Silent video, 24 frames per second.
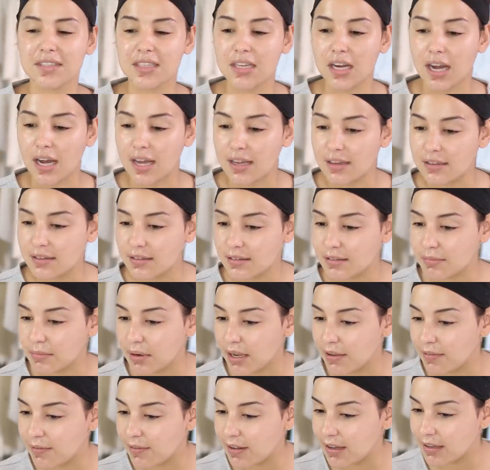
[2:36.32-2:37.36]
Guys,
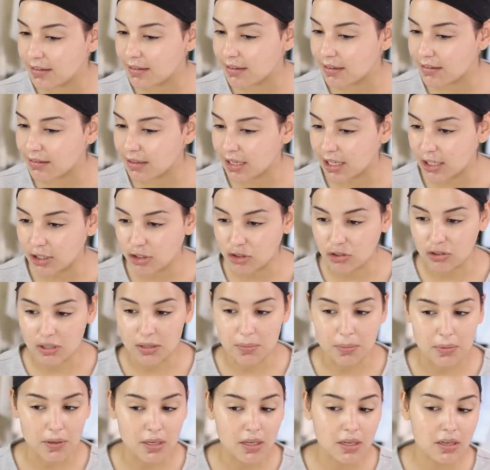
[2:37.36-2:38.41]
my face is like
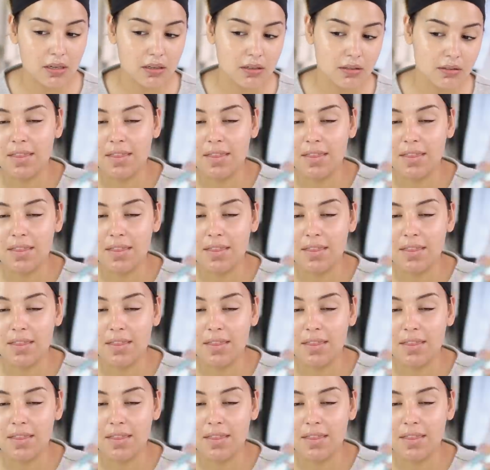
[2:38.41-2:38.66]
dripping.